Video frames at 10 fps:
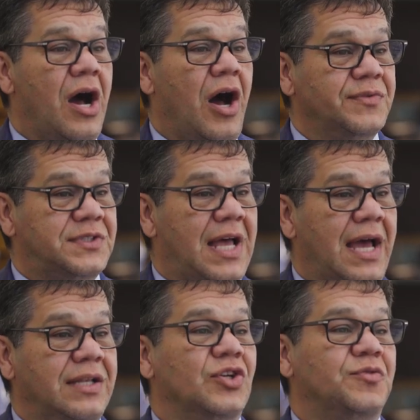
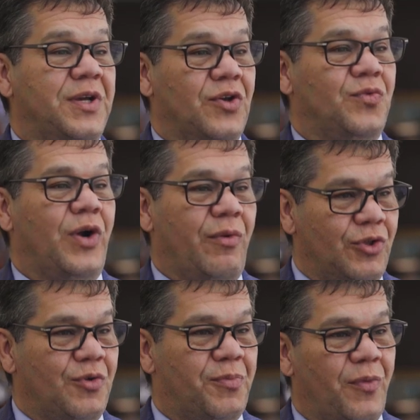outside just because we're
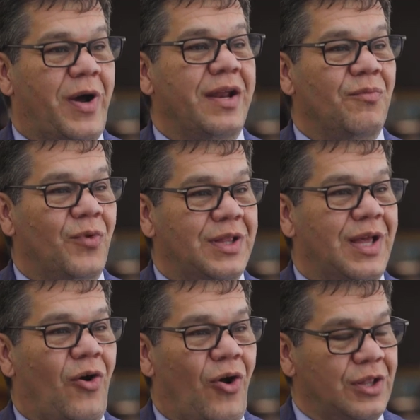able to provide them with
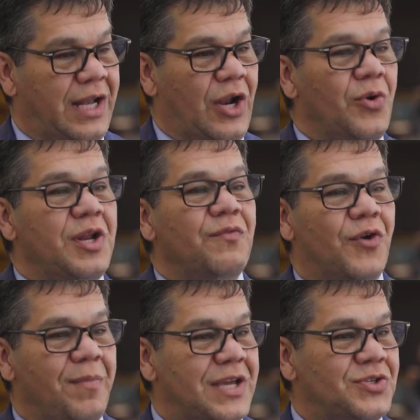all the loan
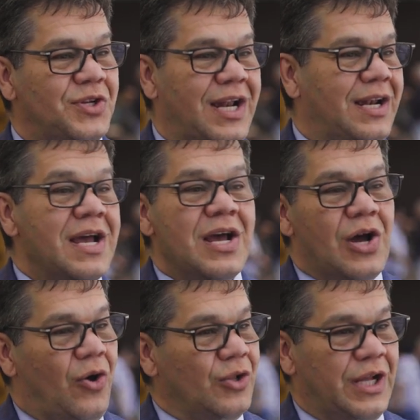information and
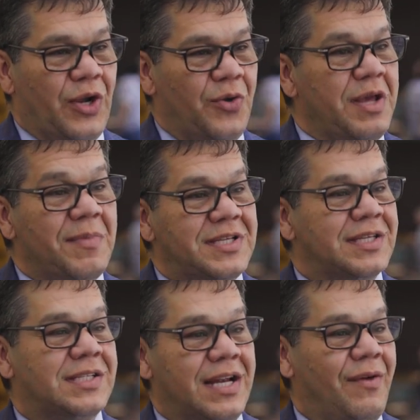all the loan
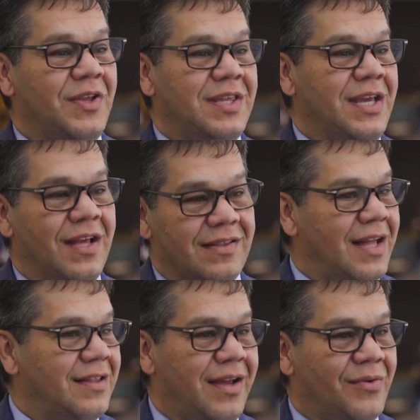images and everything else
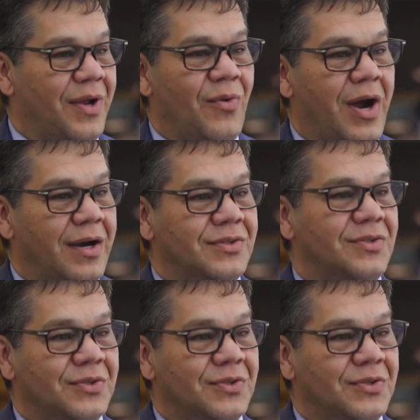that they're required to